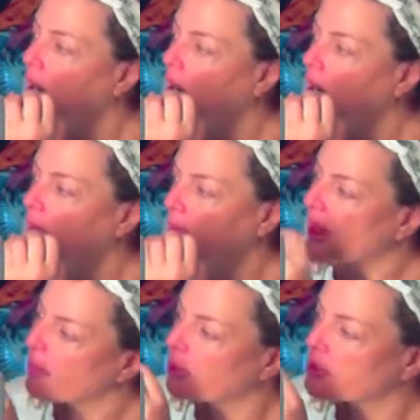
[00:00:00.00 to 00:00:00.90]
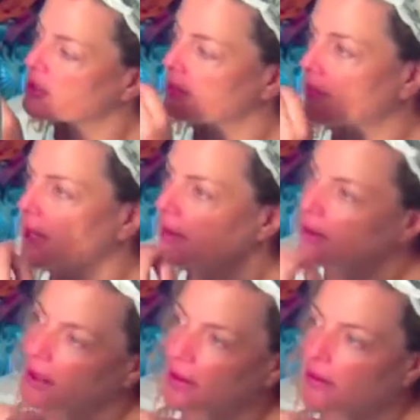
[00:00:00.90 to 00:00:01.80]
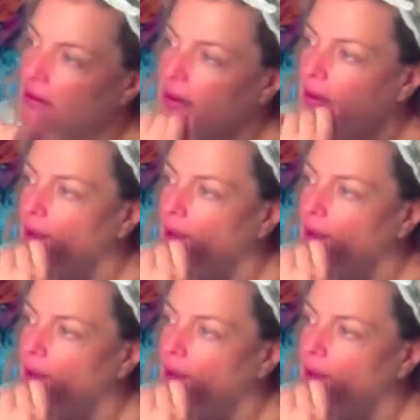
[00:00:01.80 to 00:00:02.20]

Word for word: um, that person meant this,